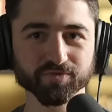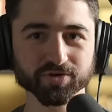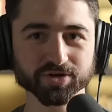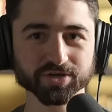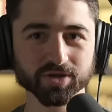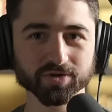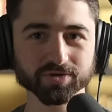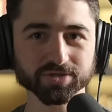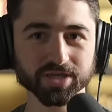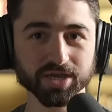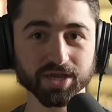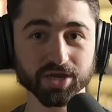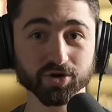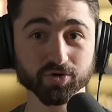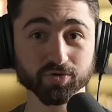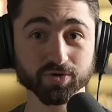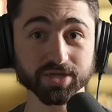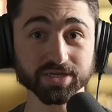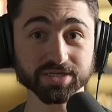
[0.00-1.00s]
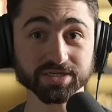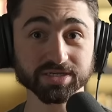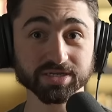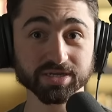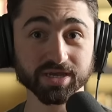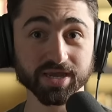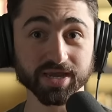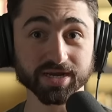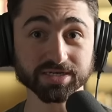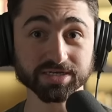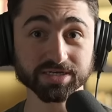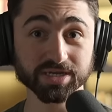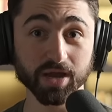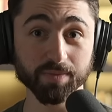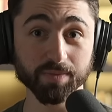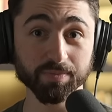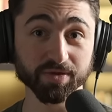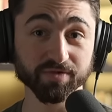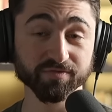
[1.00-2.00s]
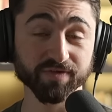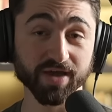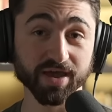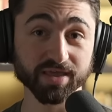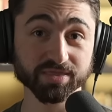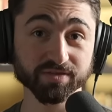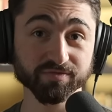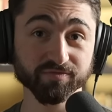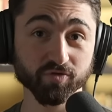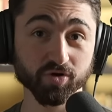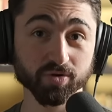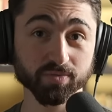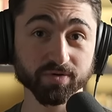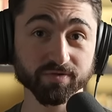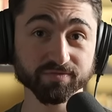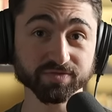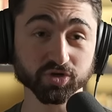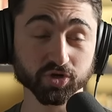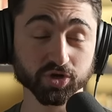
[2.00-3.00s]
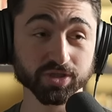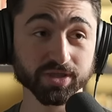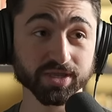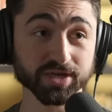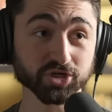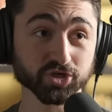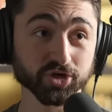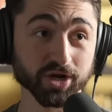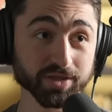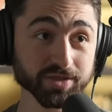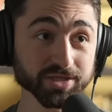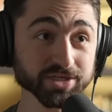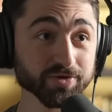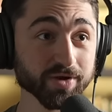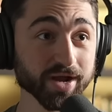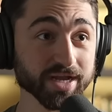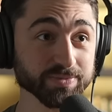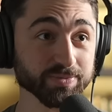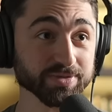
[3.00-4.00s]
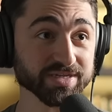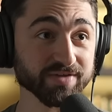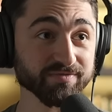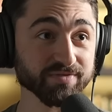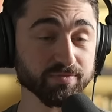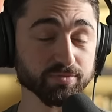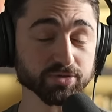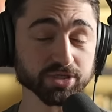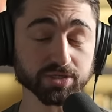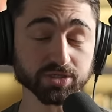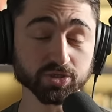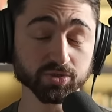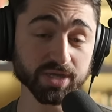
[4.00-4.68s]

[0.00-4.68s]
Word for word: fructose increased ectopic fat in the form of circulating triglycerides by 70%.